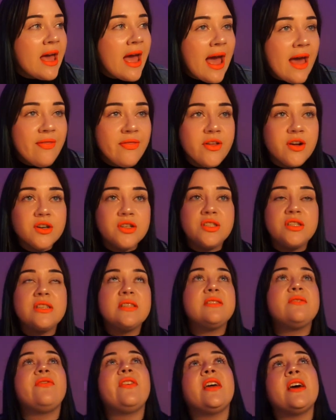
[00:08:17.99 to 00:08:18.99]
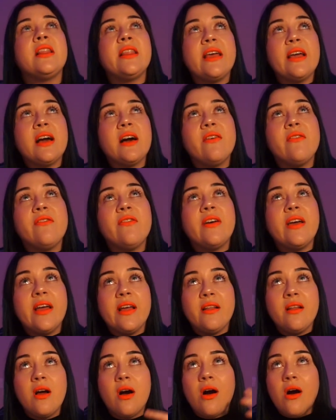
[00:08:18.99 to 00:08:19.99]
and there's this feeling of
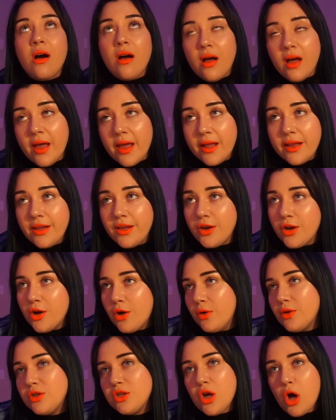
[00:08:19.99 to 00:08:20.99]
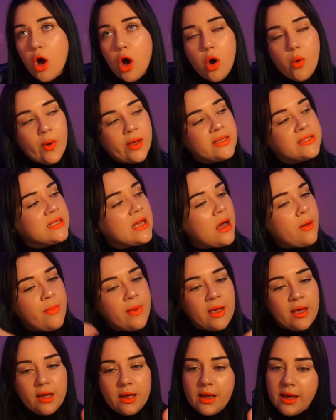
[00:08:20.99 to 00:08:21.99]
it's always
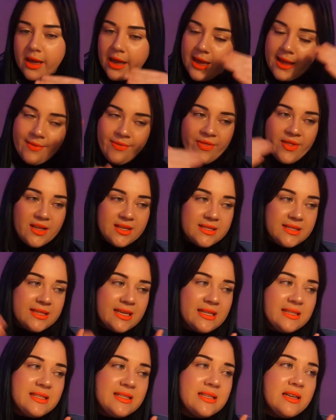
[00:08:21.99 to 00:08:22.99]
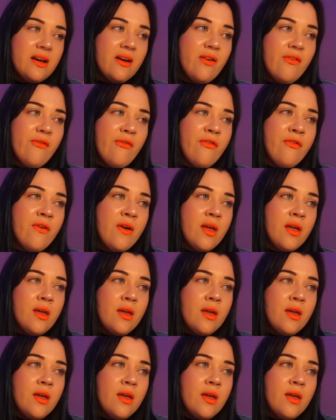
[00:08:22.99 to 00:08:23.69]
coming in this sense of